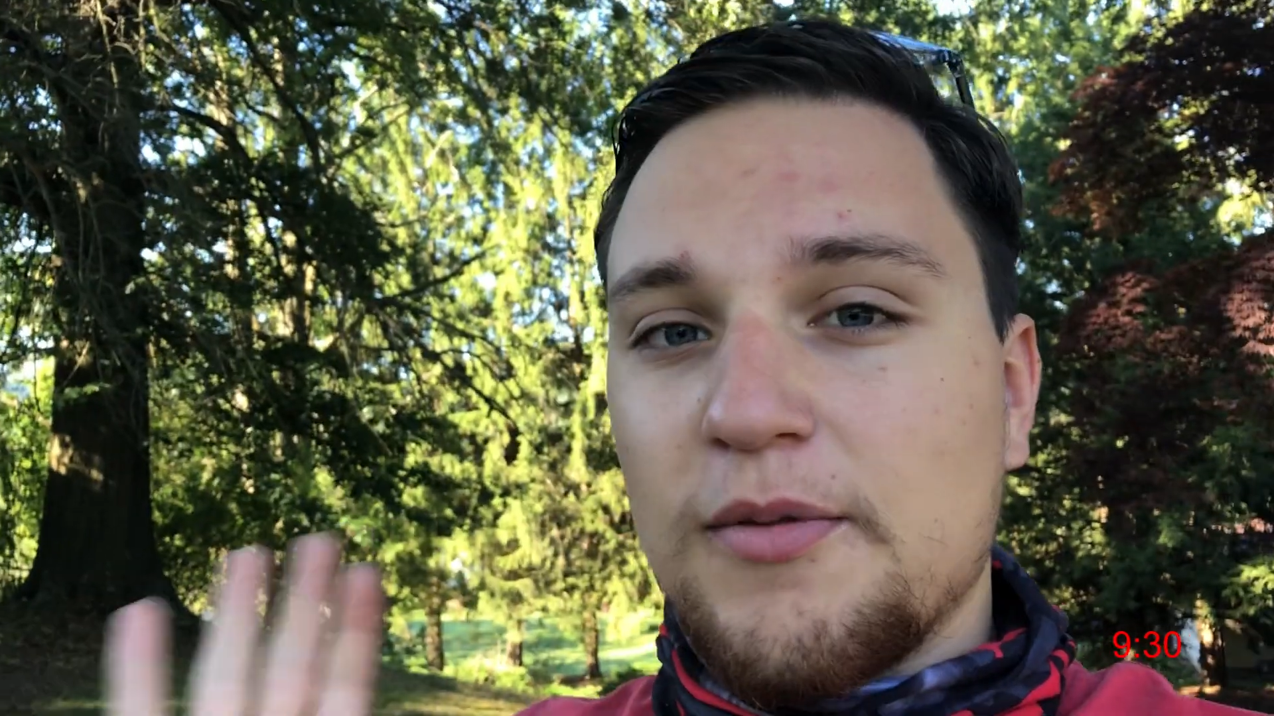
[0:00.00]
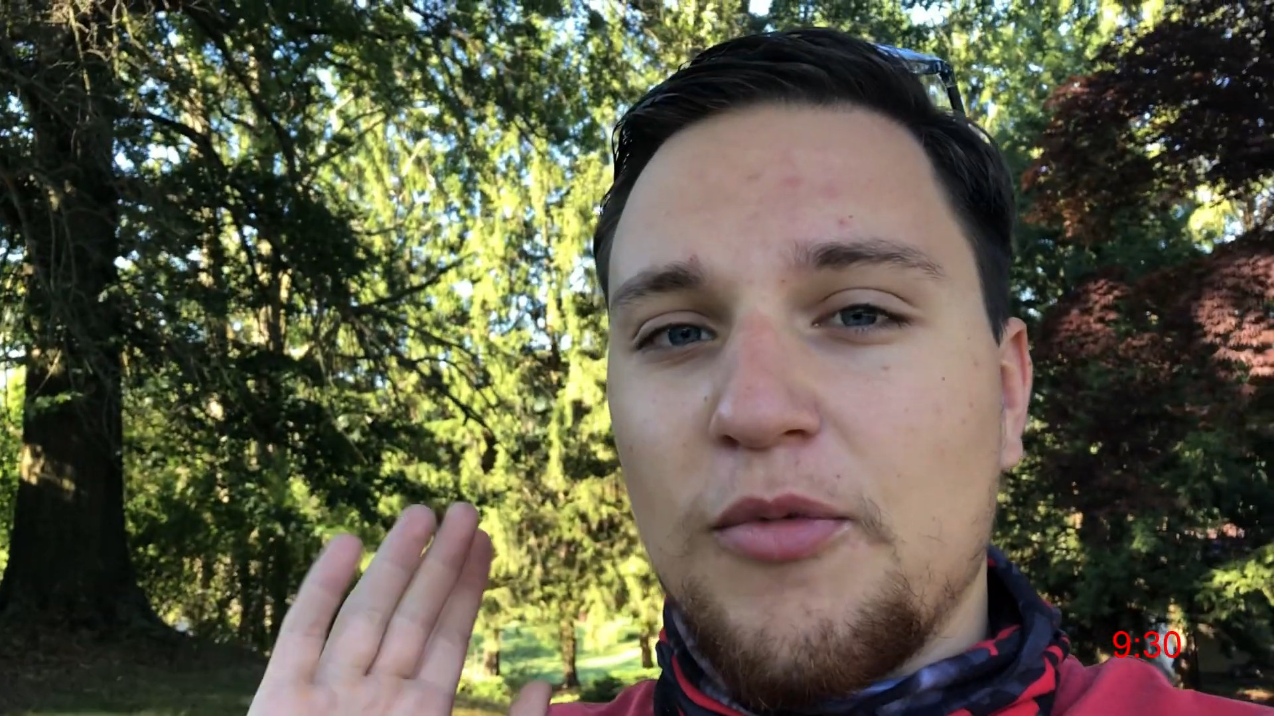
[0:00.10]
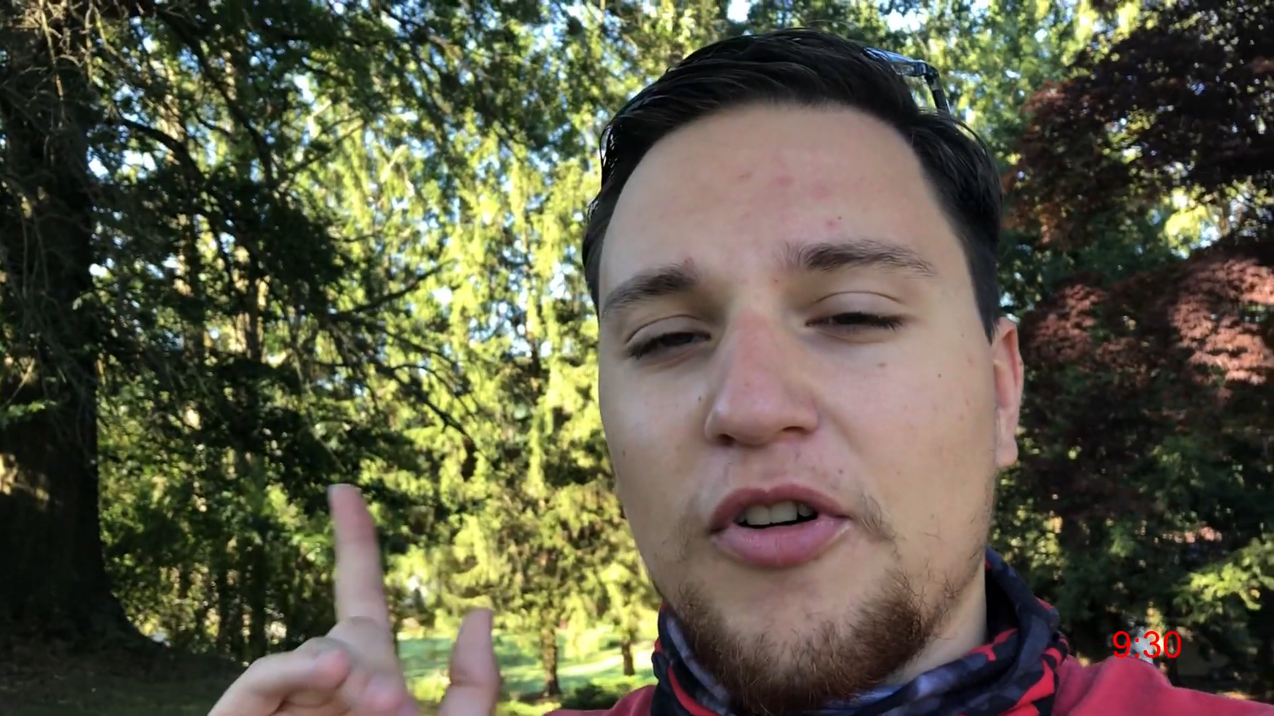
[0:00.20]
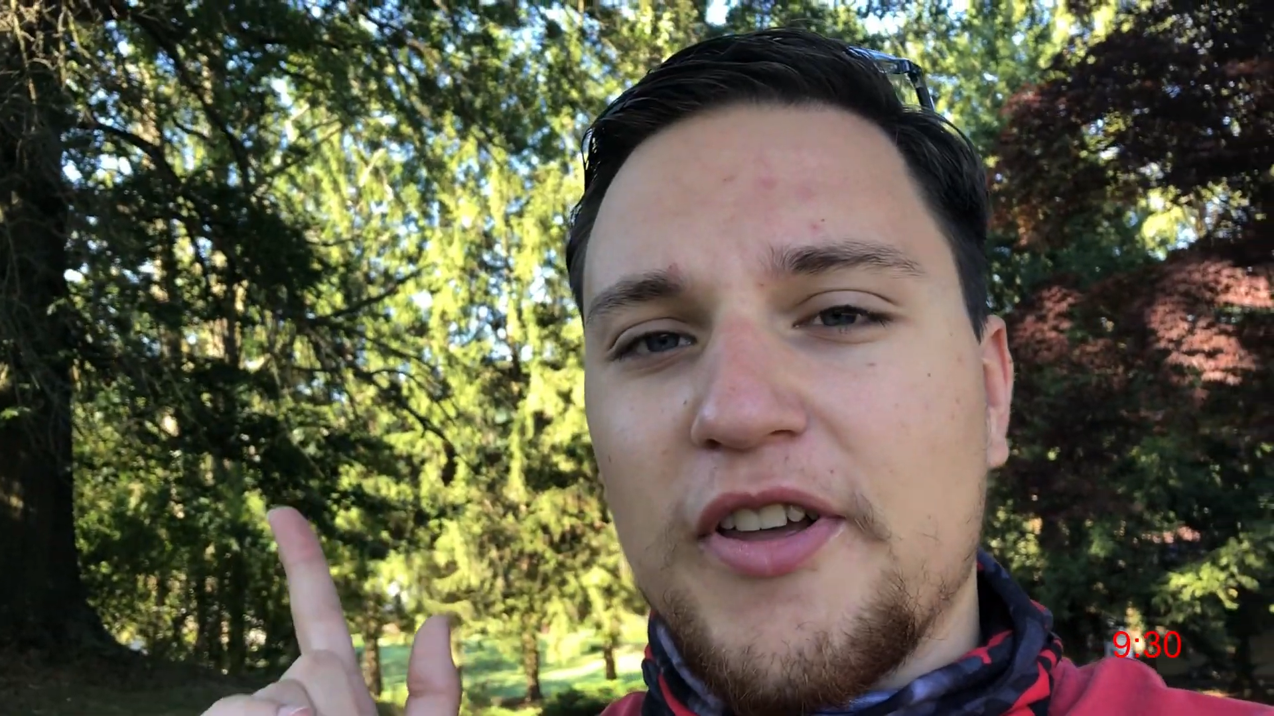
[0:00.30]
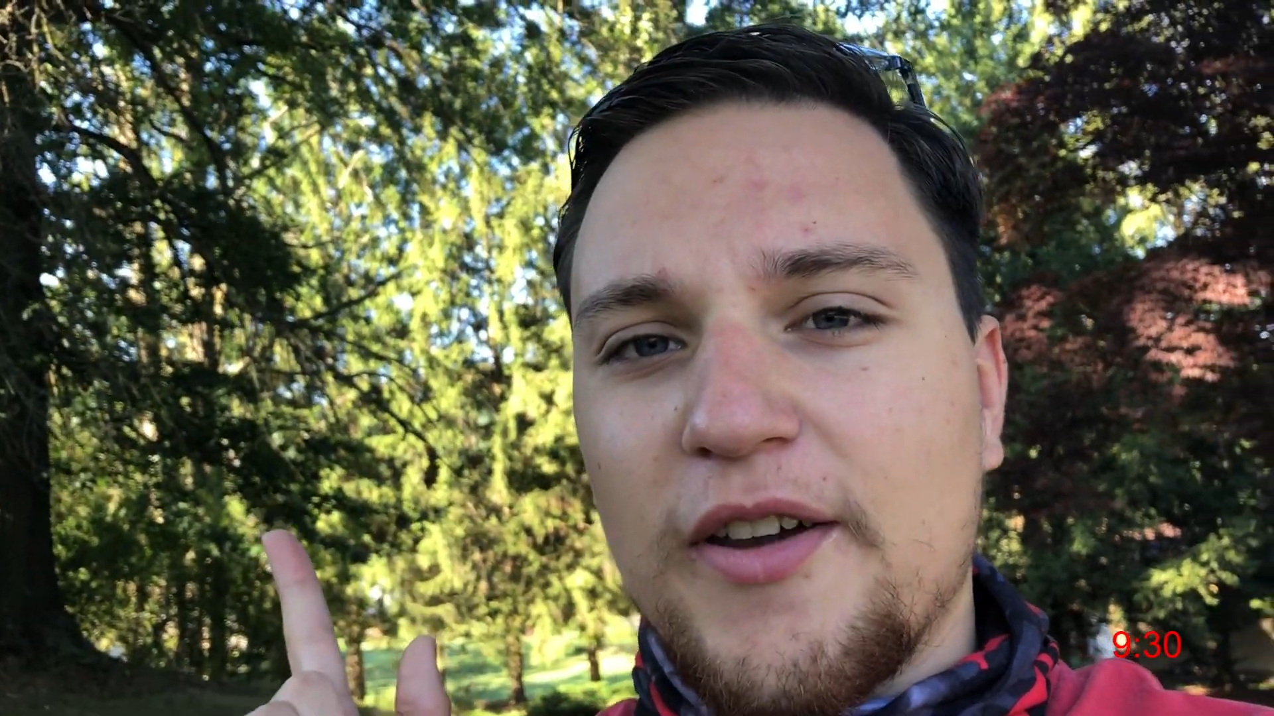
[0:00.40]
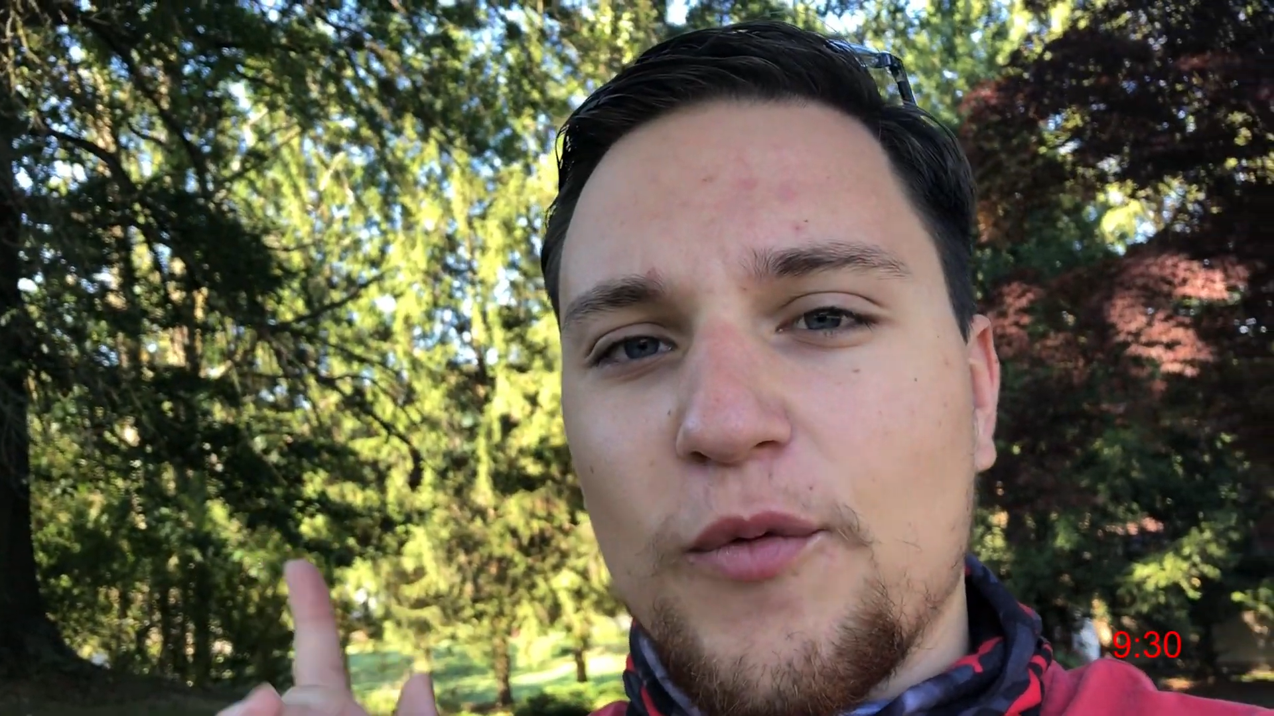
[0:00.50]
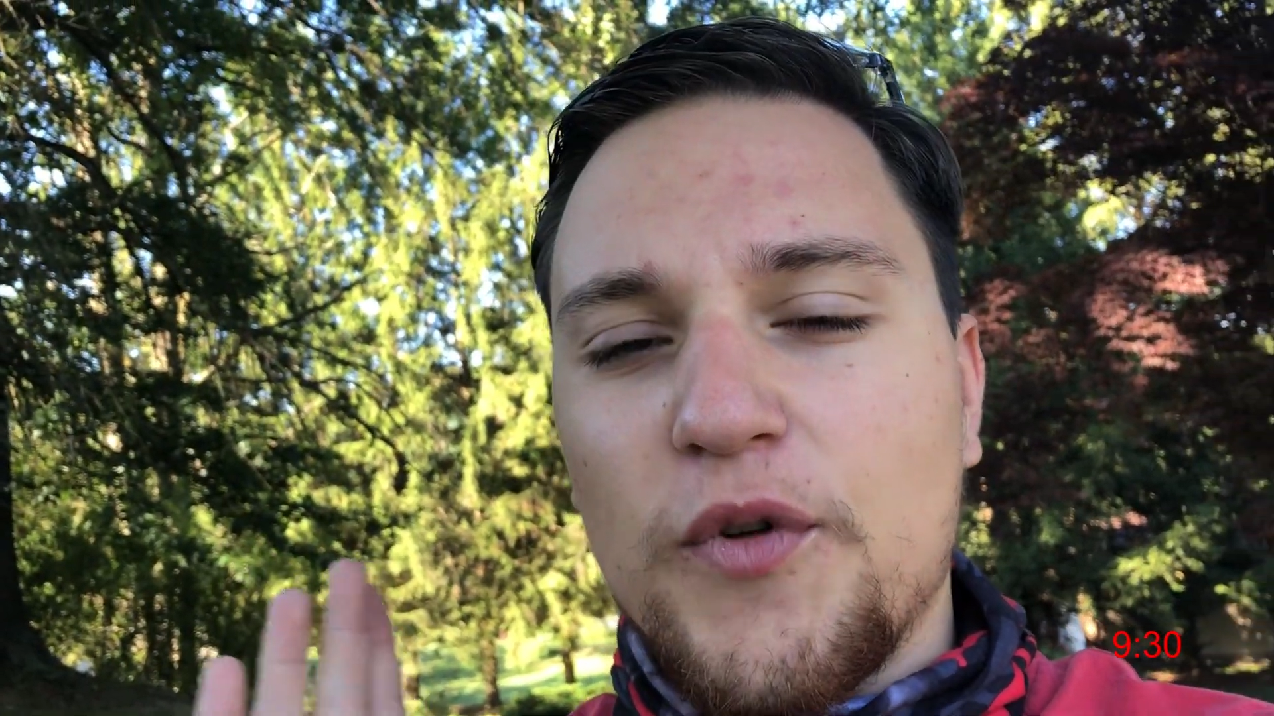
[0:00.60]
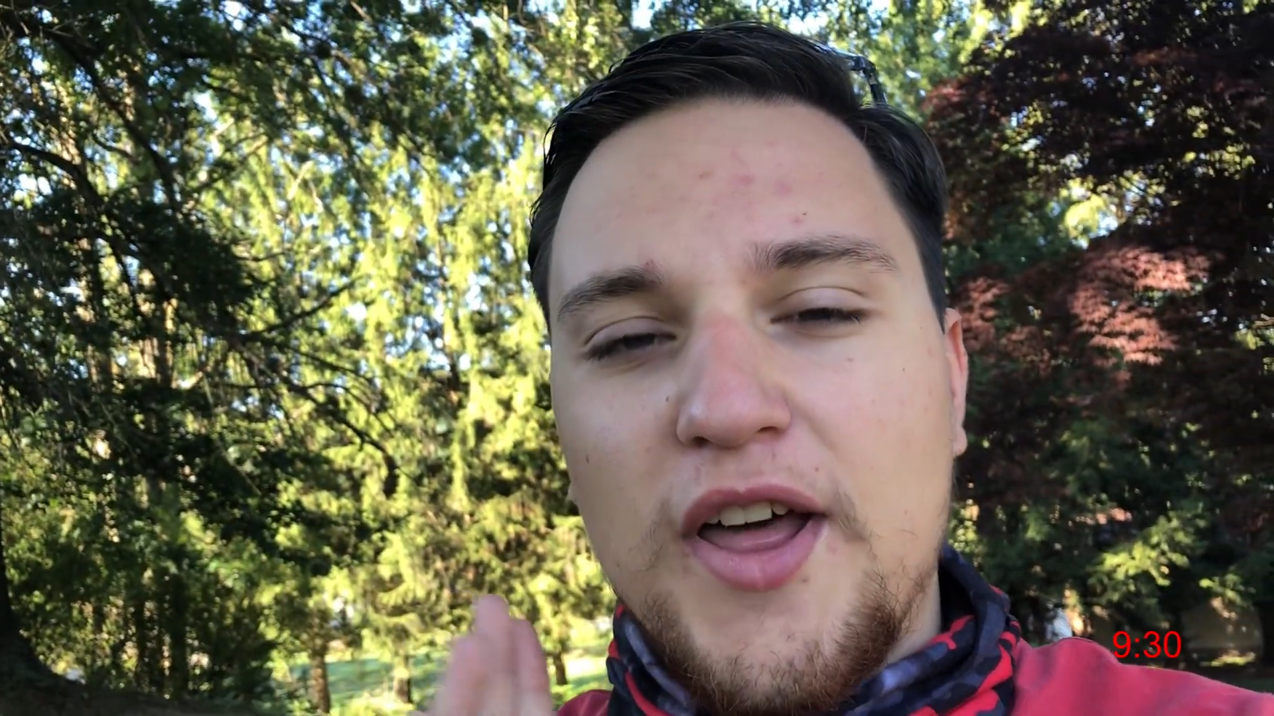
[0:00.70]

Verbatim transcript: Good morning everyone.